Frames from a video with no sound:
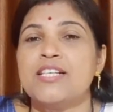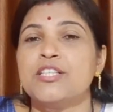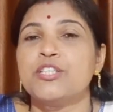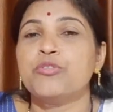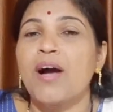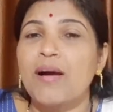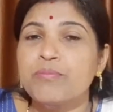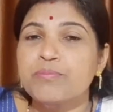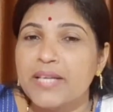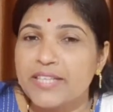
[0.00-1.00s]
You
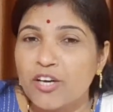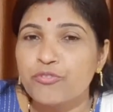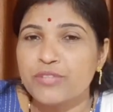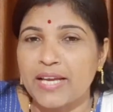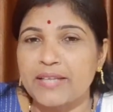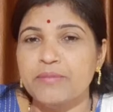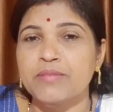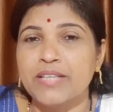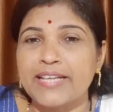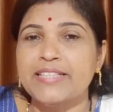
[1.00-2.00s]
have enough time
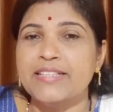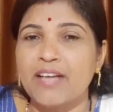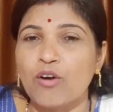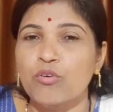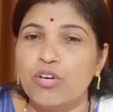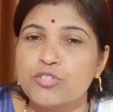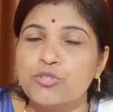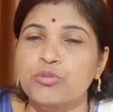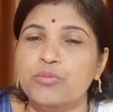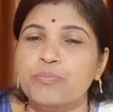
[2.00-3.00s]
right now also.